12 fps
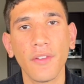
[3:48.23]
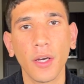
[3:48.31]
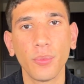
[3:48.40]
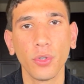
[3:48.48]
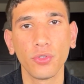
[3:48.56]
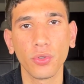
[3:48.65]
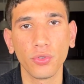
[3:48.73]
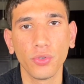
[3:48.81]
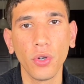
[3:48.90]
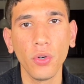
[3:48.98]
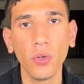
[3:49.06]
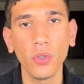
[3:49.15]
approach
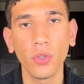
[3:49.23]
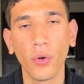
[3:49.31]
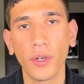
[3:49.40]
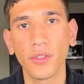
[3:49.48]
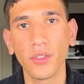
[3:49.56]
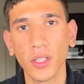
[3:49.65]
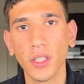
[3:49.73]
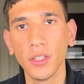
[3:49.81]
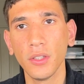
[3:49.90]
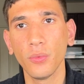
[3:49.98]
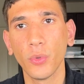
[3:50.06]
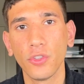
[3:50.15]
control or a
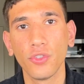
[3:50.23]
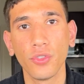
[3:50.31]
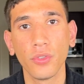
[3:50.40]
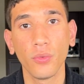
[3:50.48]
center which